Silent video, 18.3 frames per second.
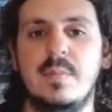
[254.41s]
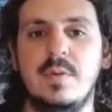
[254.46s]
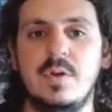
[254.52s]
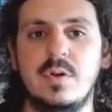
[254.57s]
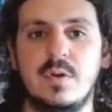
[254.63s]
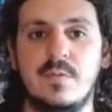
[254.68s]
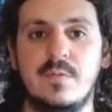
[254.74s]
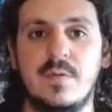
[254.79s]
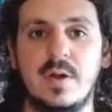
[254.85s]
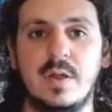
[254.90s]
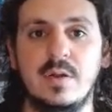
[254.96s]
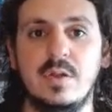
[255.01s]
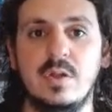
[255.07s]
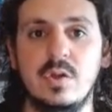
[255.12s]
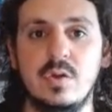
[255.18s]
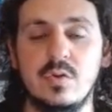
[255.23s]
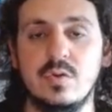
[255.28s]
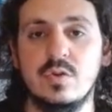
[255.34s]
and you can finally
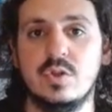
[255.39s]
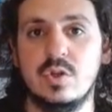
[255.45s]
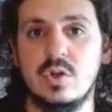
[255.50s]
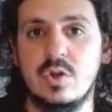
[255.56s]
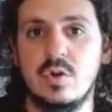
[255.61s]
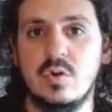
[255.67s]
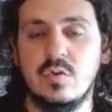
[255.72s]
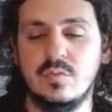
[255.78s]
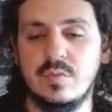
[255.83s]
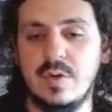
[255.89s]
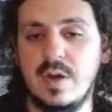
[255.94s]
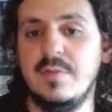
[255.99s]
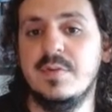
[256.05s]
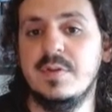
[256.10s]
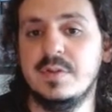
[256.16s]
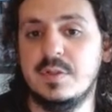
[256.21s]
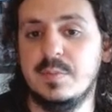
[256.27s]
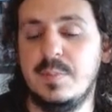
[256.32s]
use
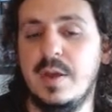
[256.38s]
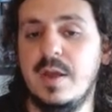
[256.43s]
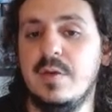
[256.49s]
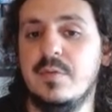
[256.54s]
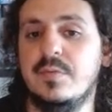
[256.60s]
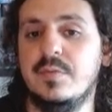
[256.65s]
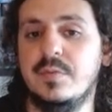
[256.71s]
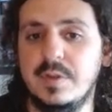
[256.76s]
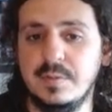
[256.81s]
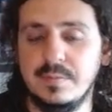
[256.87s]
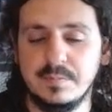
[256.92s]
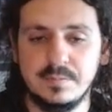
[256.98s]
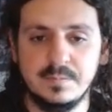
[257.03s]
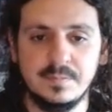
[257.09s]
Raven to pay for it.